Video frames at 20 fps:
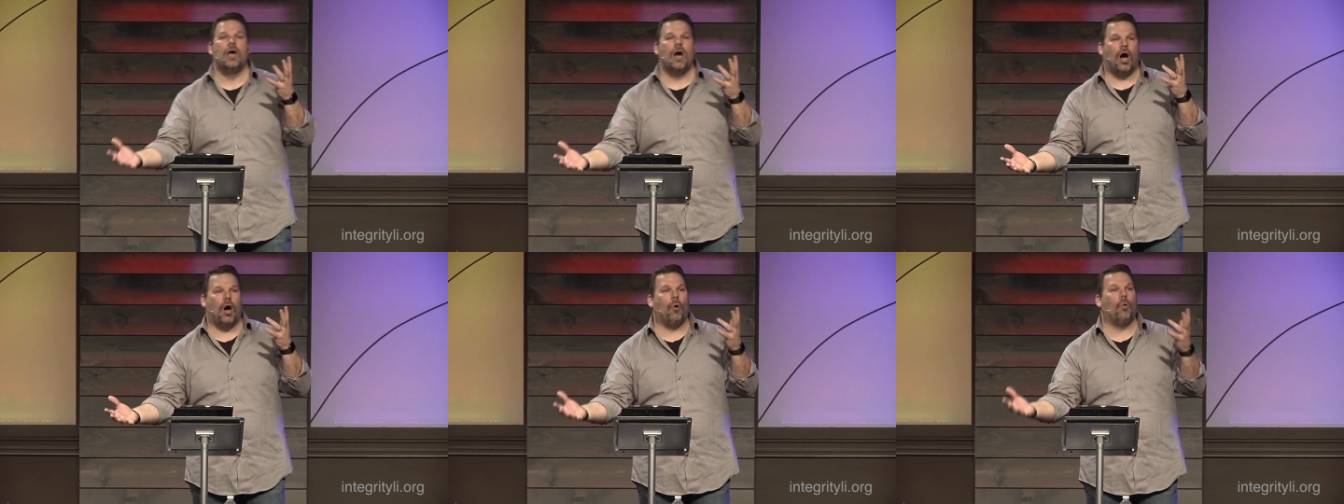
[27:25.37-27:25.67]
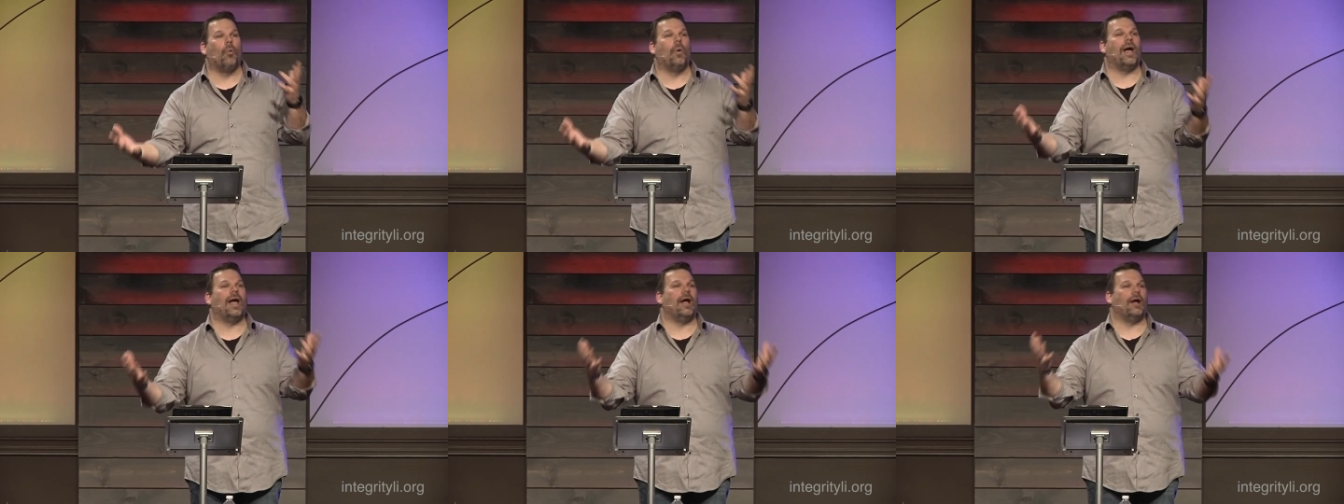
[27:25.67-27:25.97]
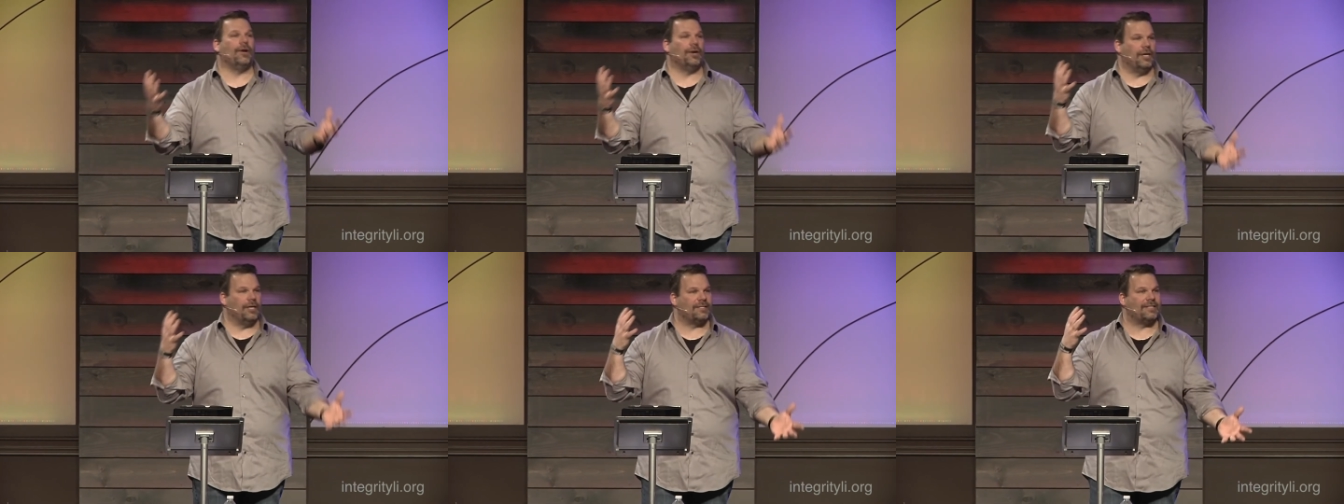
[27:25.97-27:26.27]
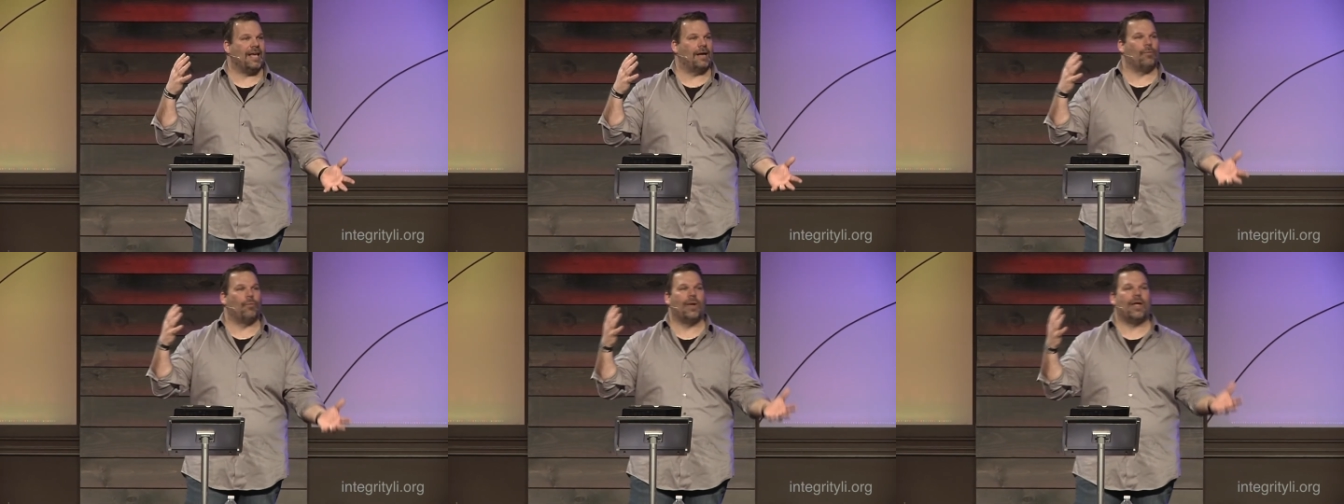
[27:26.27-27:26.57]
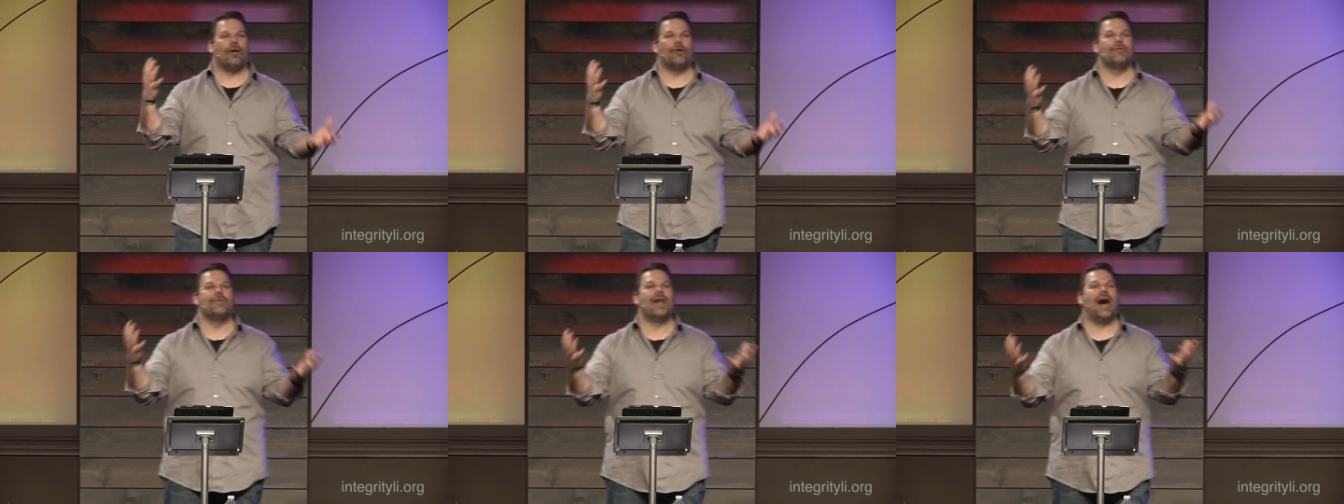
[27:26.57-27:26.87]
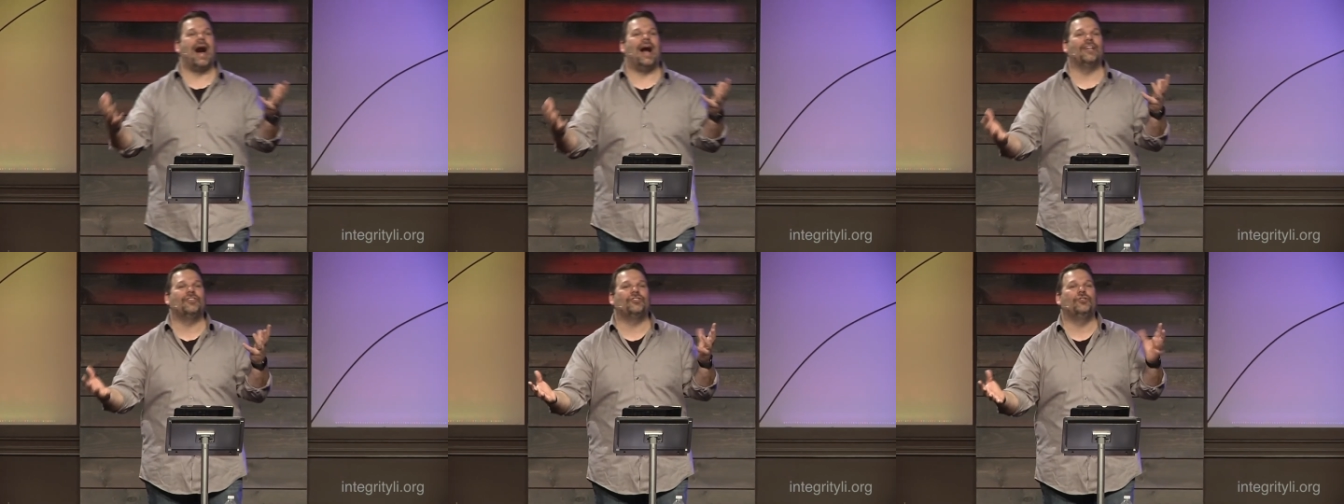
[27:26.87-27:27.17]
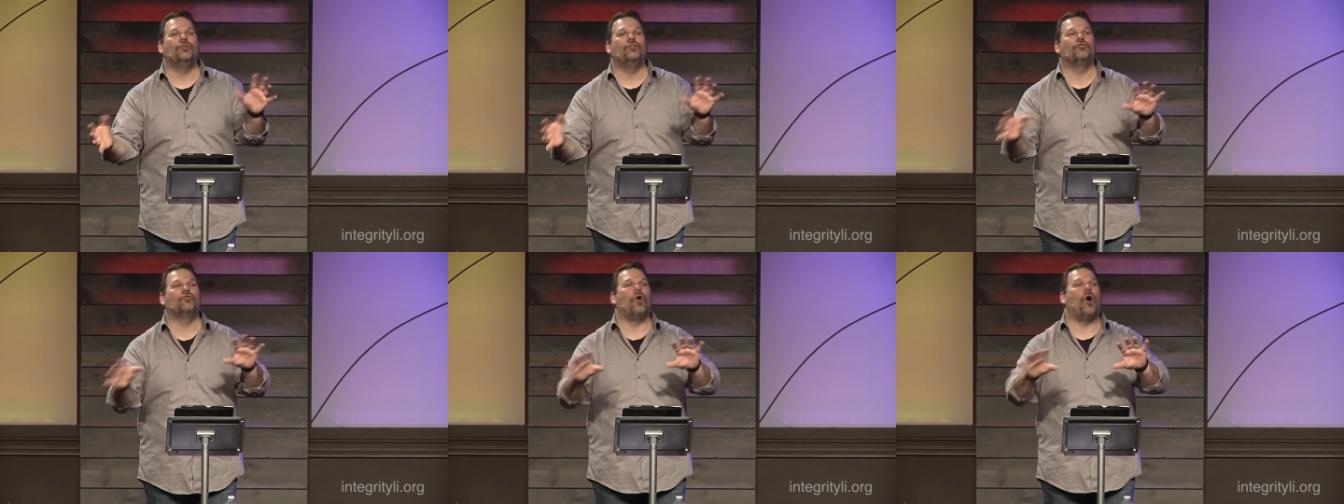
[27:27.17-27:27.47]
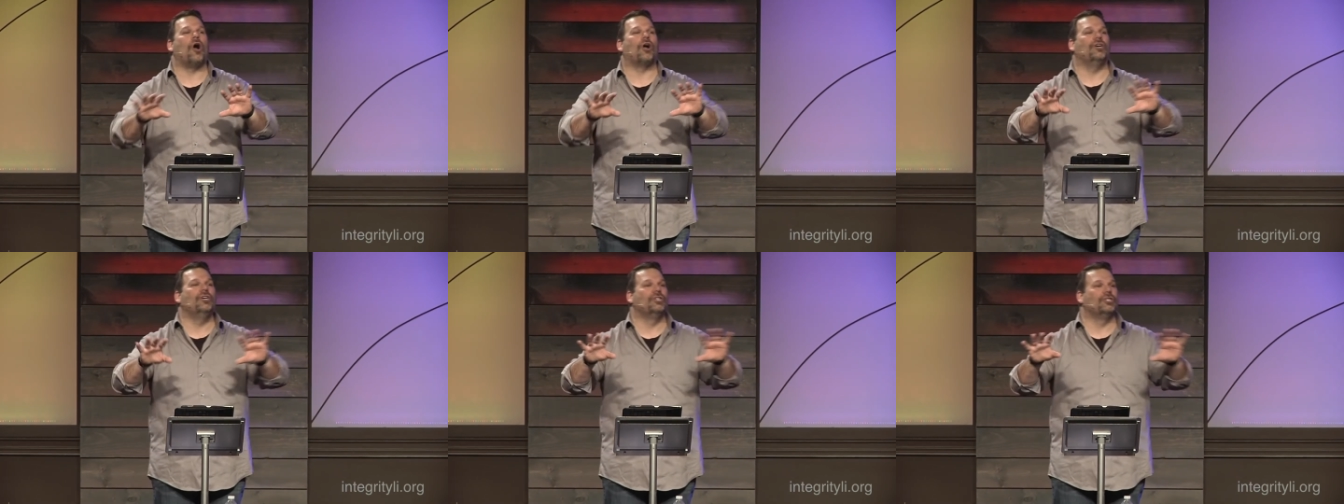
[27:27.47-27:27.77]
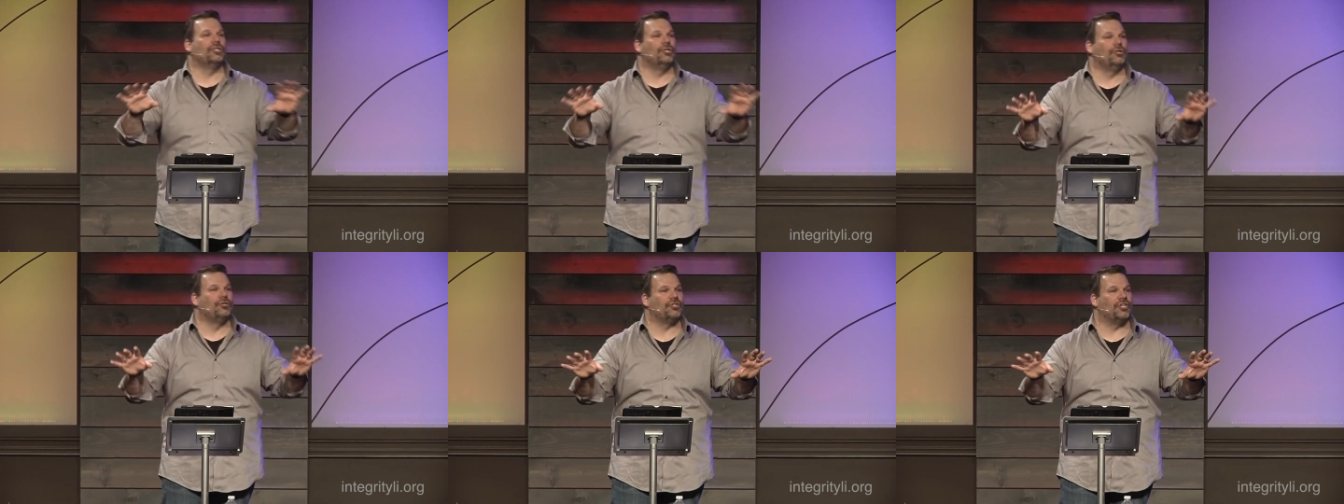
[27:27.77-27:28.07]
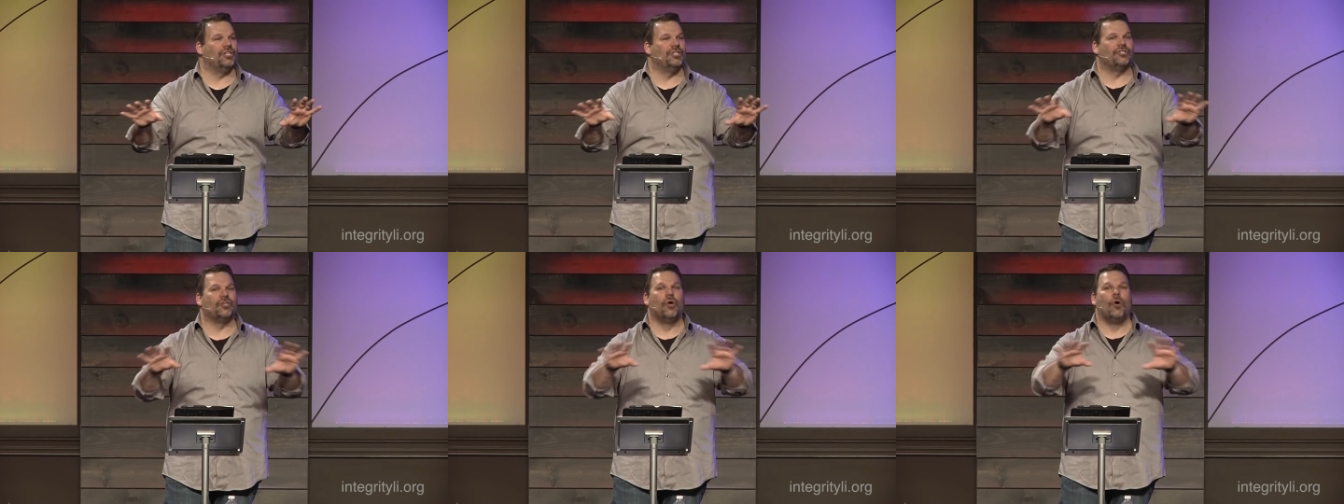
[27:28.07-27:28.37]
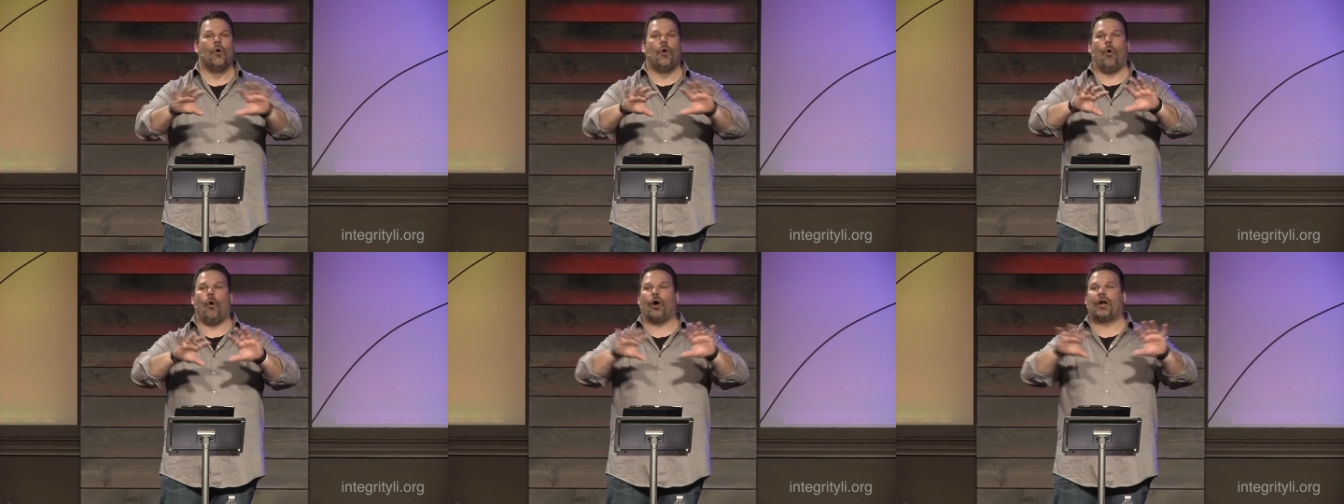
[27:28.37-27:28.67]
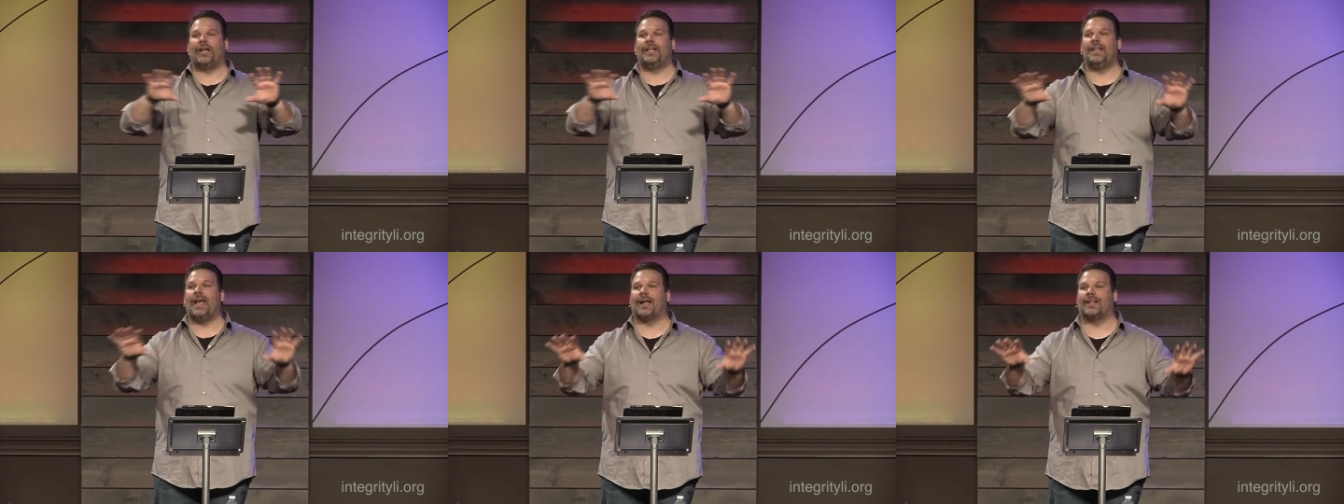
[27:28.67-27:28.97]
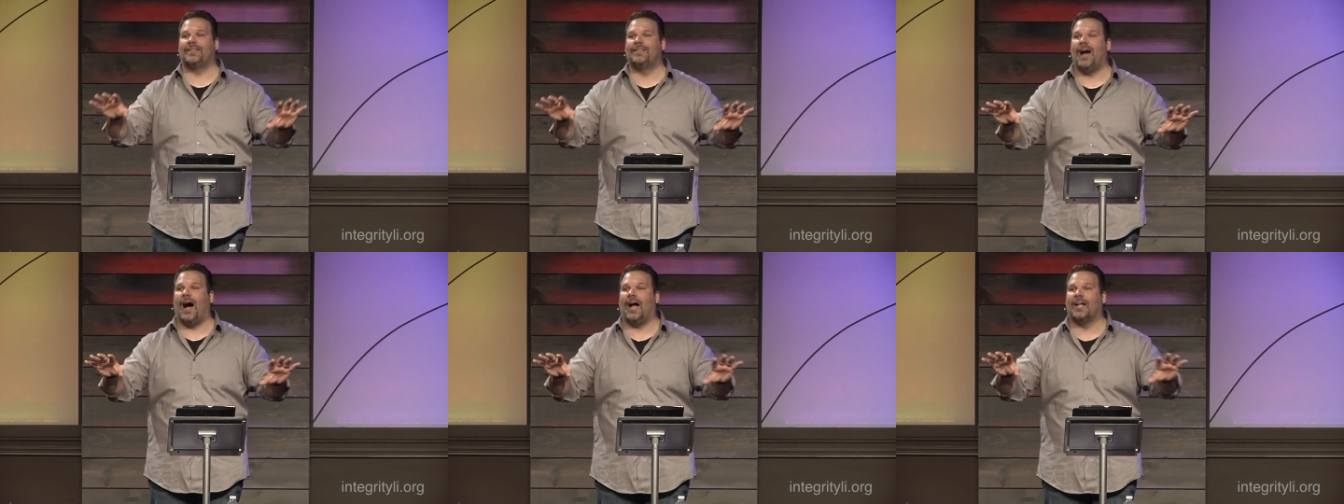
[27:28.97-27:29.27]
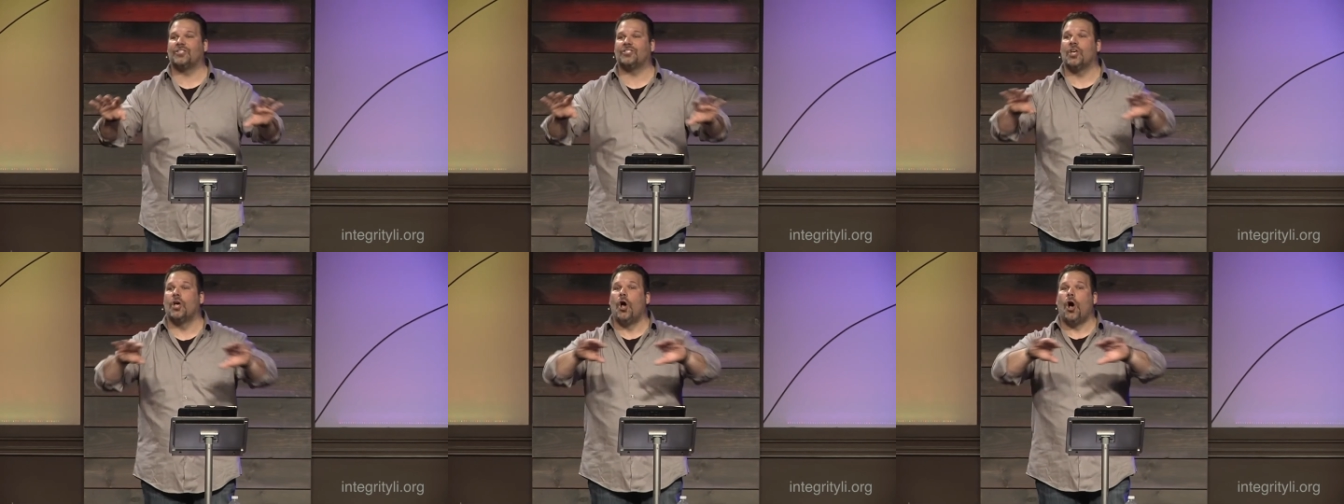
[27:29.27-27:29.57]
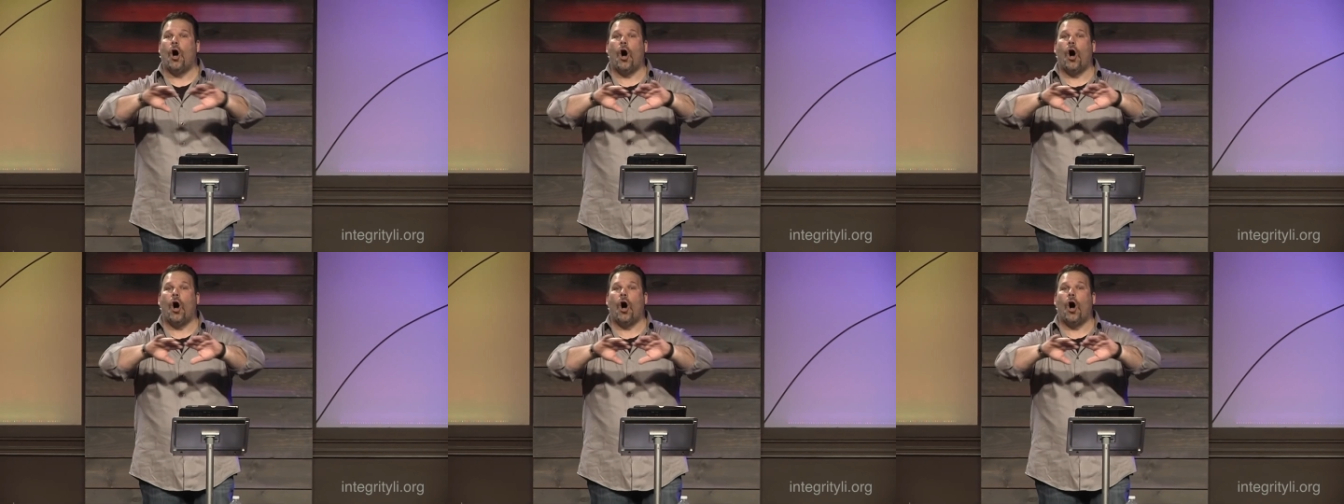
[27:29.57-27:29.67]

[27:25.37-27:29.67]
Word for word: awareness that we are not to draw conclusions or connect dots